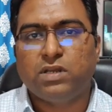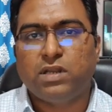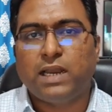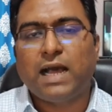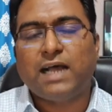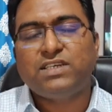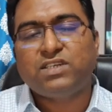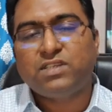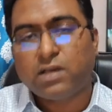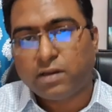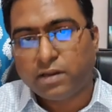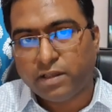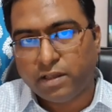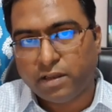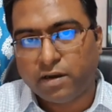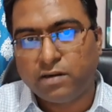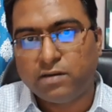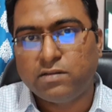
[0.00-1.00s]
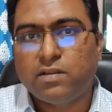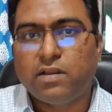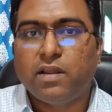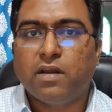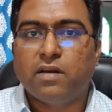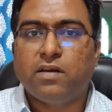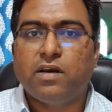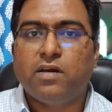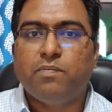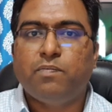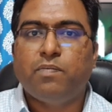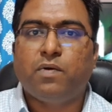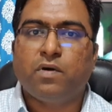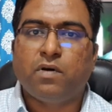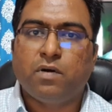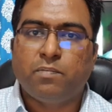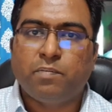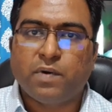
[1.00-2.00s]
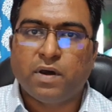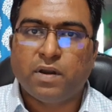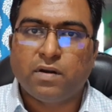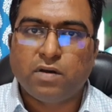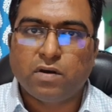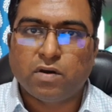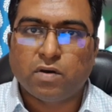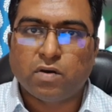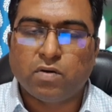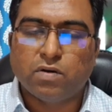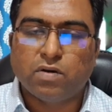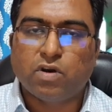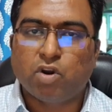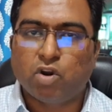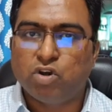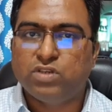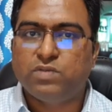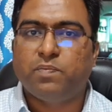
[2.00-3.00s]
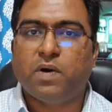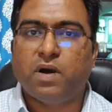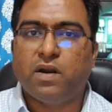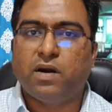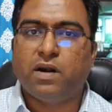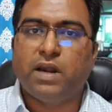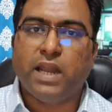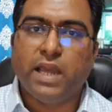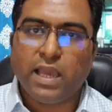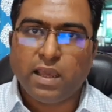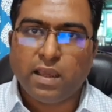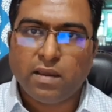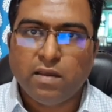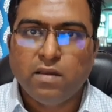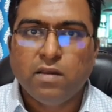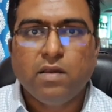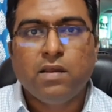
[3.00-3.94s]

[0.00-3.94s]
Last year he earned 300 crores per day.